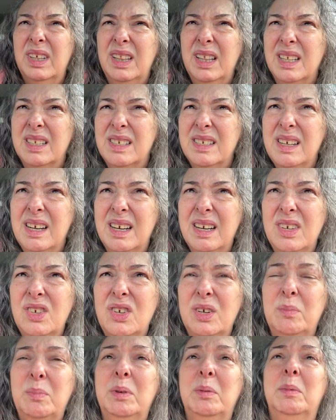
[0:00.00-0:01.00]
that's not a
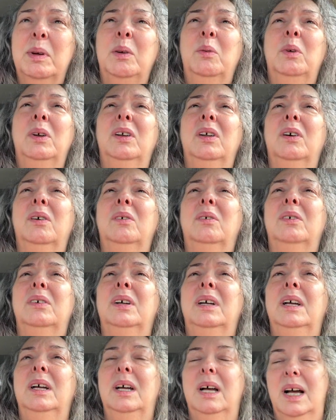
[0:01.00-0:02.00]
chip in my window.
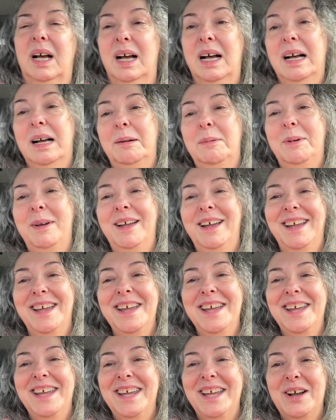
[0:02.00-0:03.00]
Um,
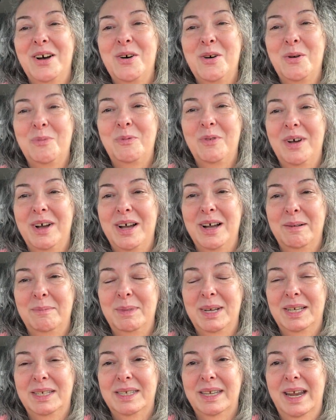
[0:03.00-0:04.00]
hope um,
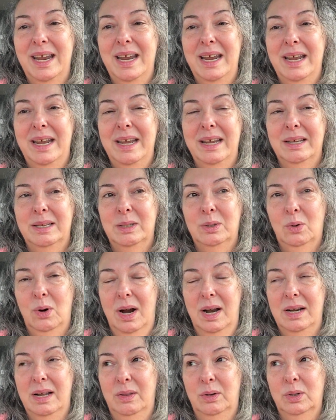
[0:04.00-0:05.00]
it's a
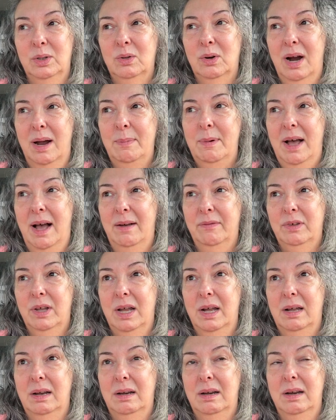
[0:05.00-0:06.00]
scrap, another scrap
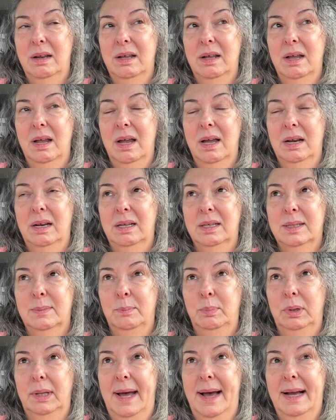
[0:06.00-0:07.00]
Afghan, and it's
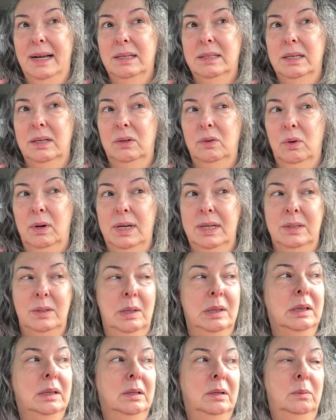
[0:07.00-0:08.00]
blacks and grays
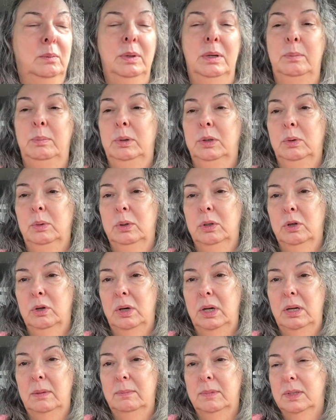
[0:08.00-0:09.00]
with a little bit of blue and
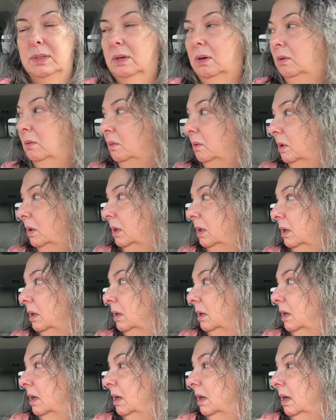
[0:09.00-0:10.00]
cream. So
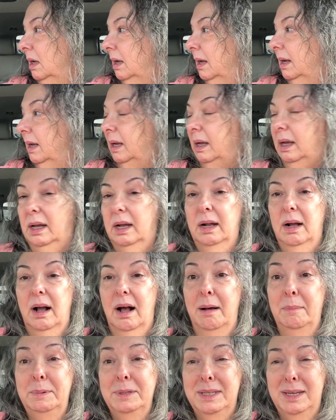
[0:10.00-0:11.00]

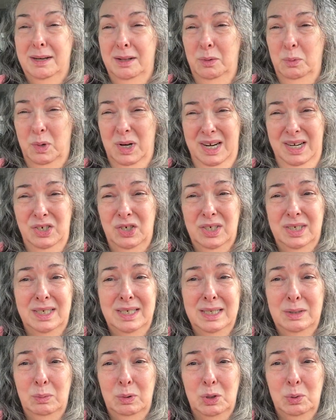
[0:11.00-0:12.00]
opposite of the one I just
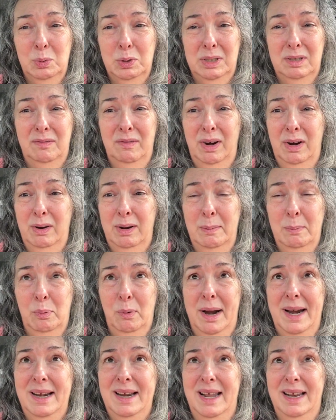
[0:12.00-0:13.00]
did, which was very
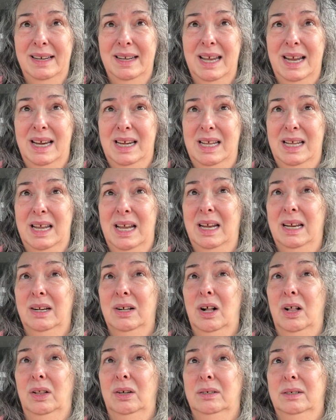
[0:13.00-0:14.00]
bright and candy cane
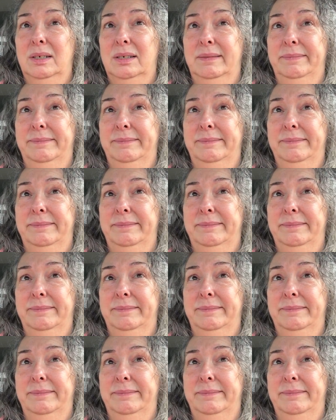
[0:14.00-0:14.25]
colored.